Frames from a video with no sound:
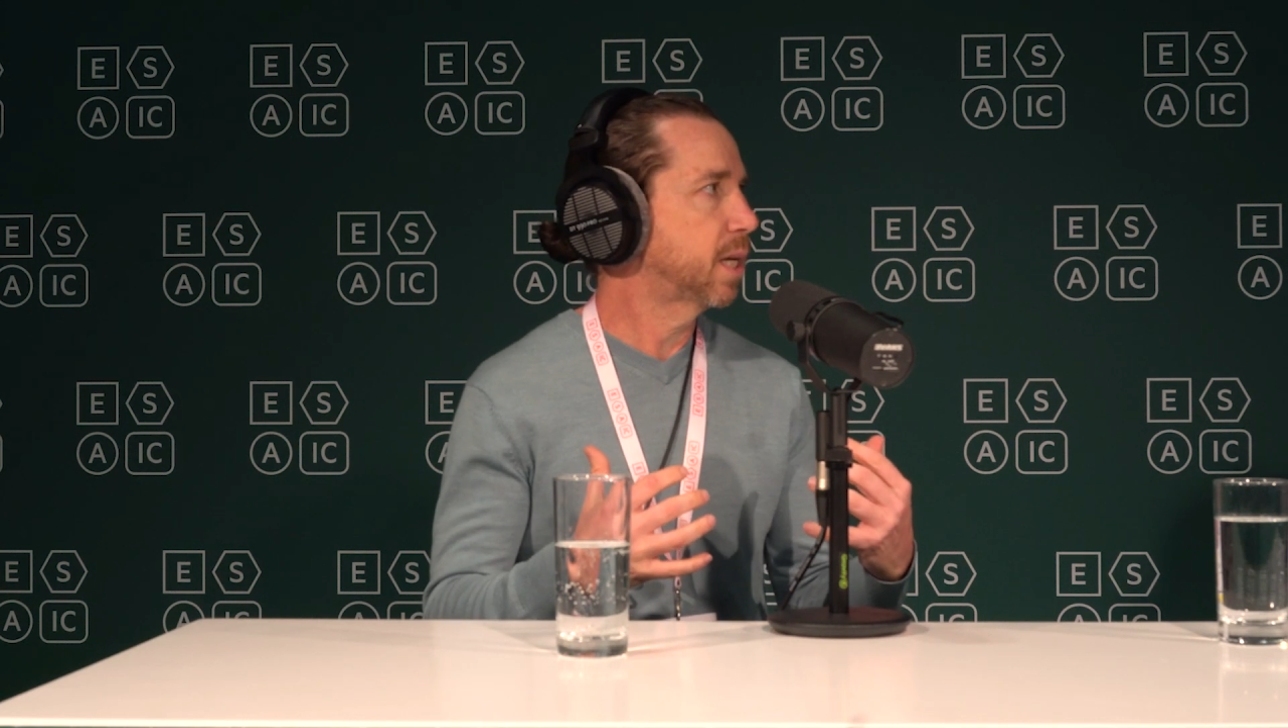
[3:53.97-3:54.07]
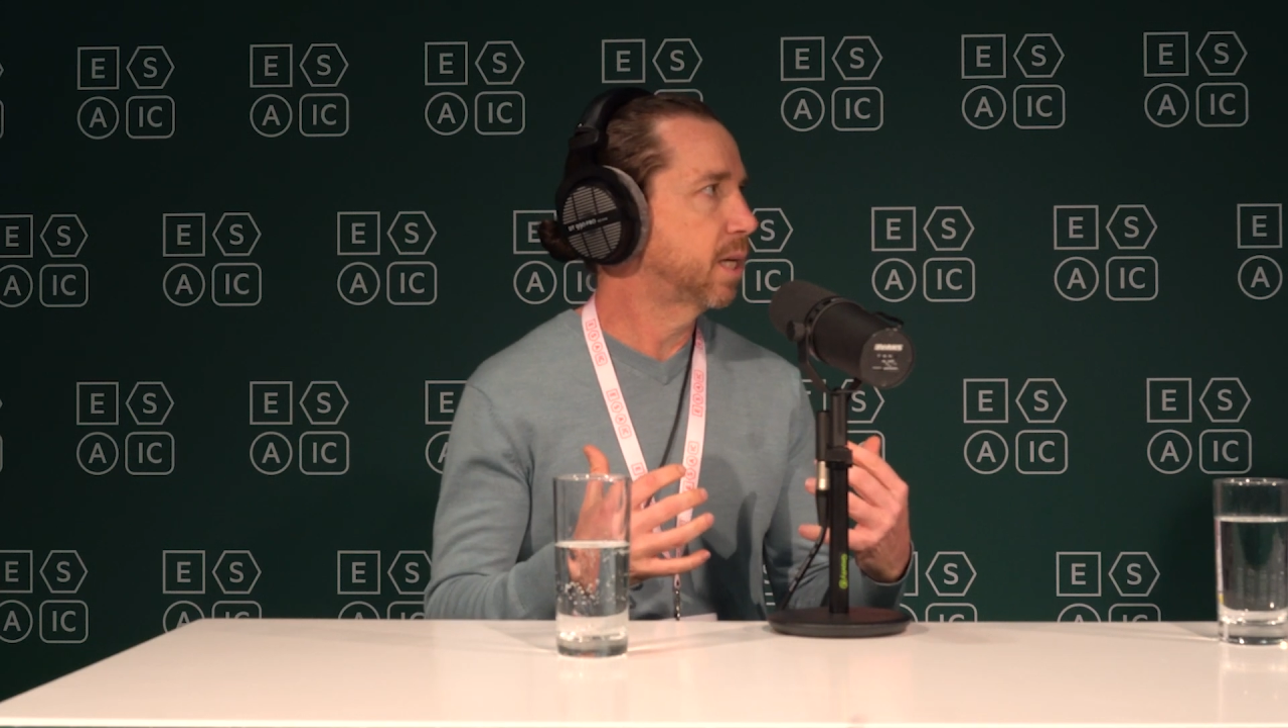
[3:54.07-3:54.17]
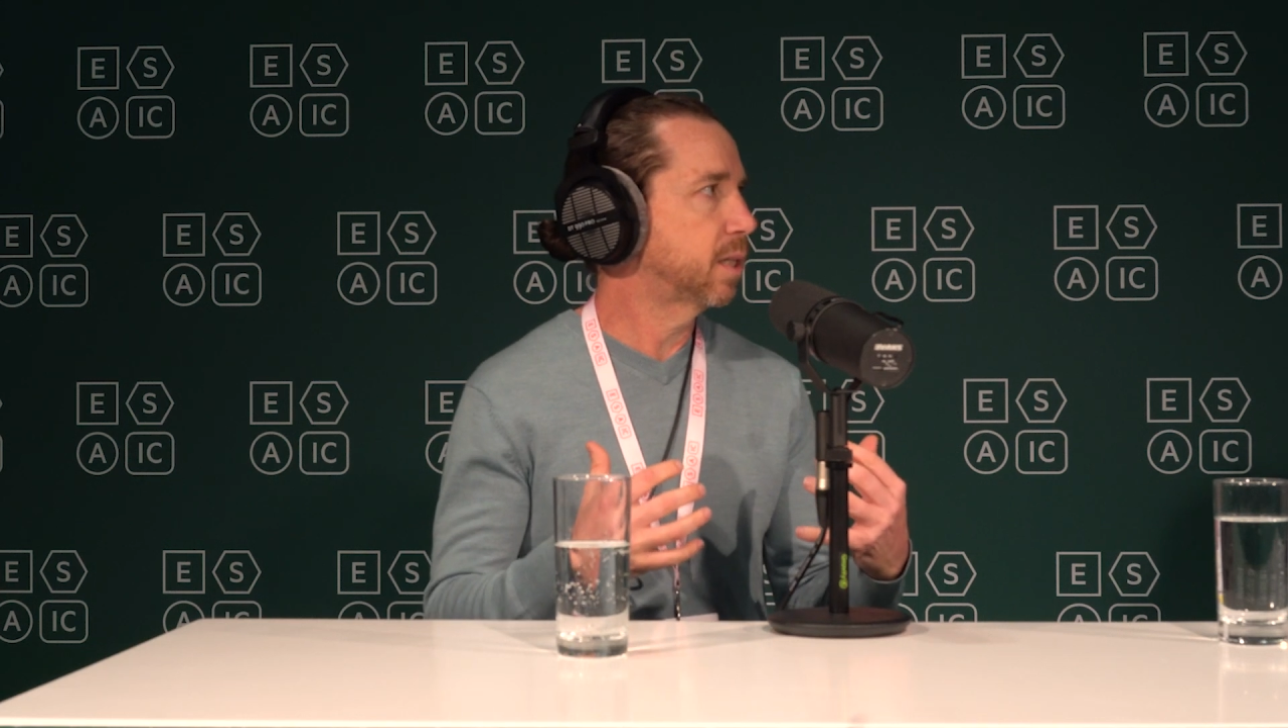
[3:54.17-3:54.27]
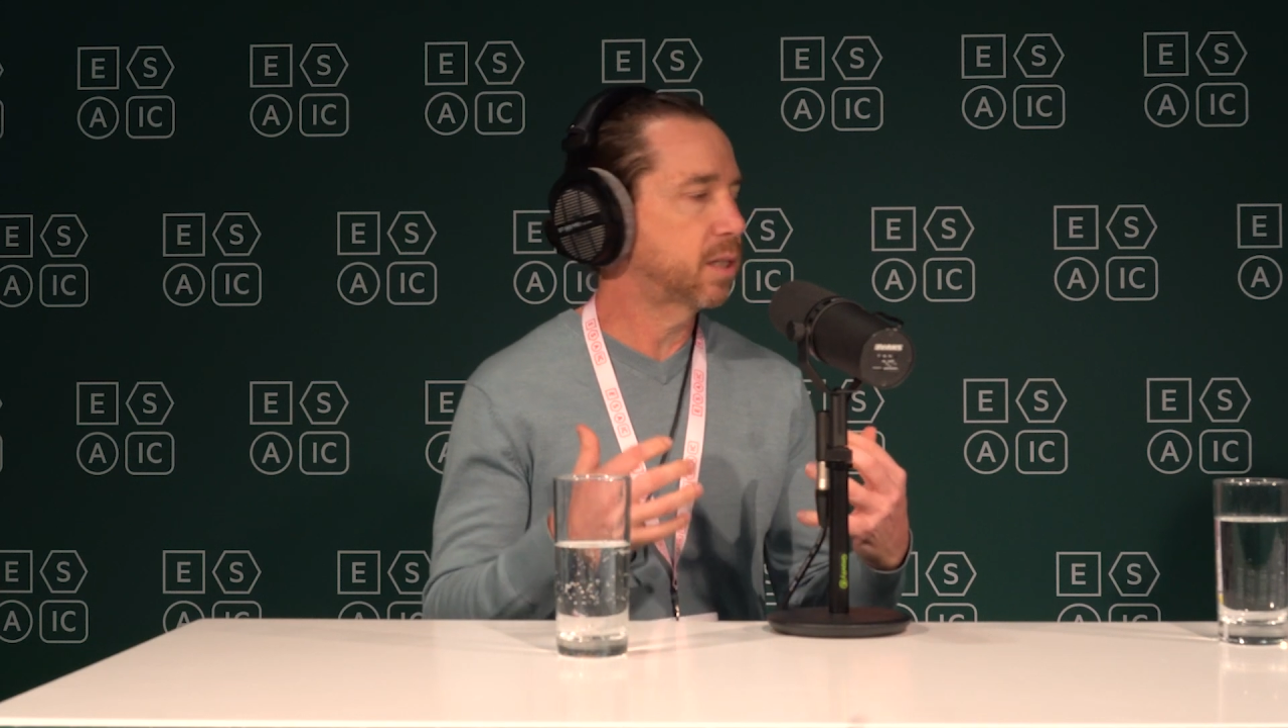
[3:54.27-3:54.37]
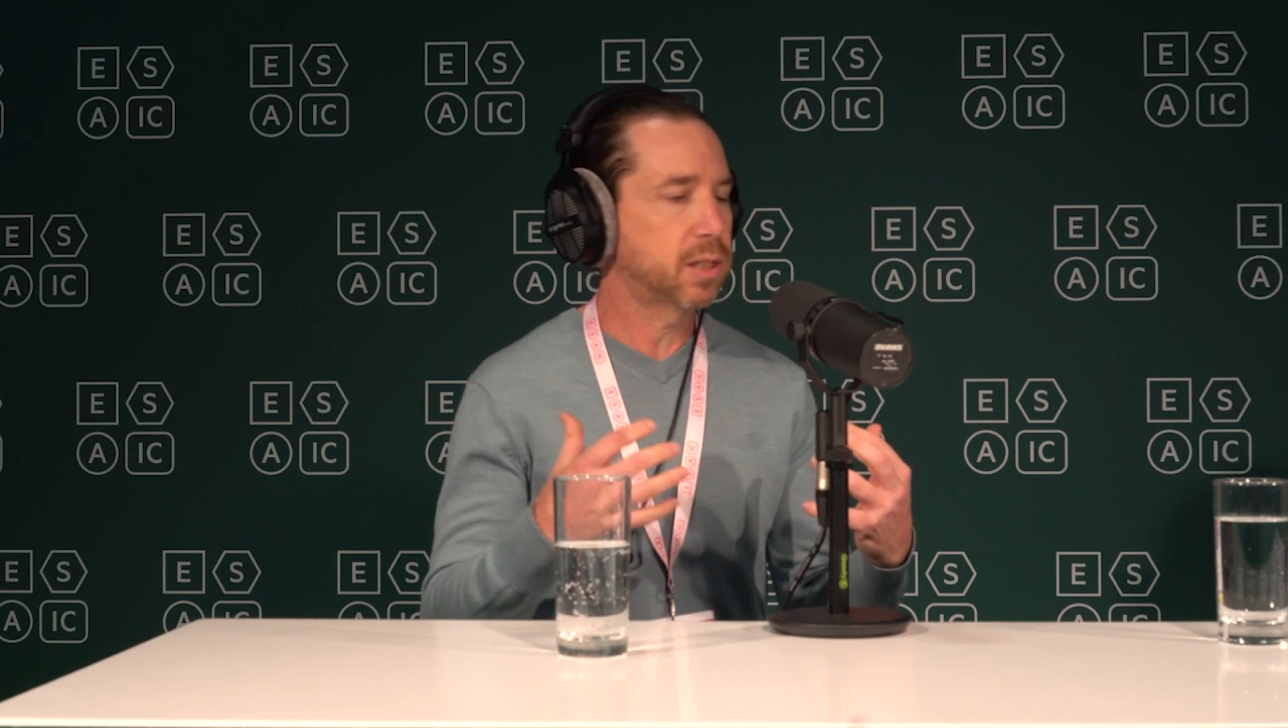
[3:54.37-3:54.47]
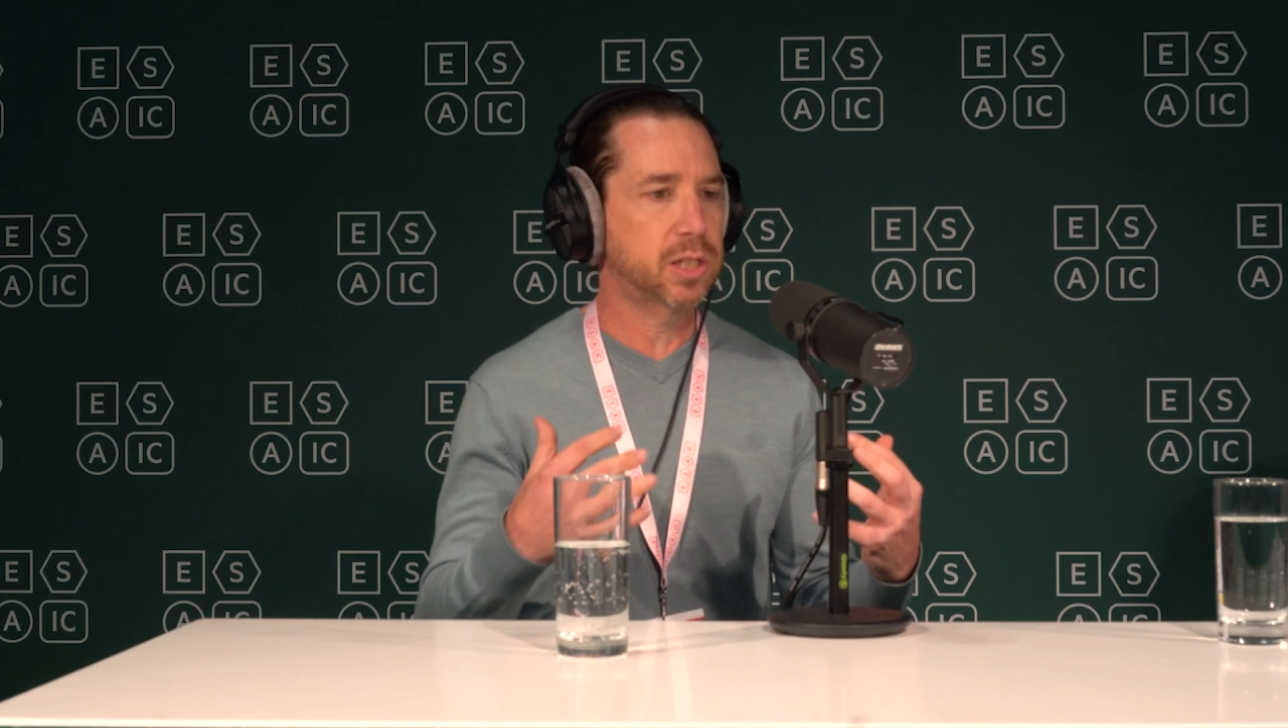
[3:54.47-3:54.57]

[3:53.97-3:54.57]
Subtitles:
in